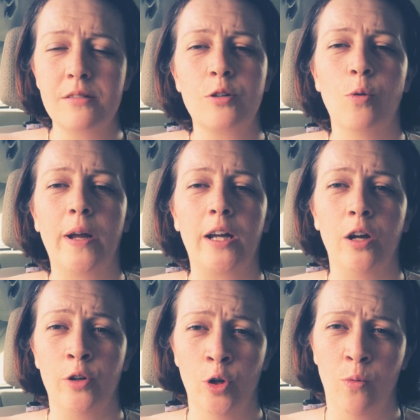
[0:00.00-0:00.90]
is going
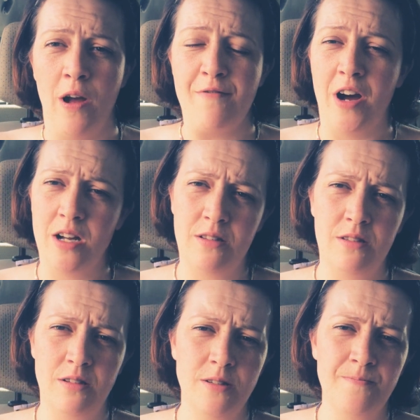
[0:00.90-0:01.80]
nowhere
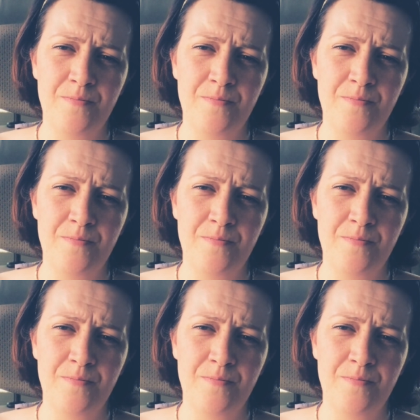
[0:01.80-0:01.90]
fast.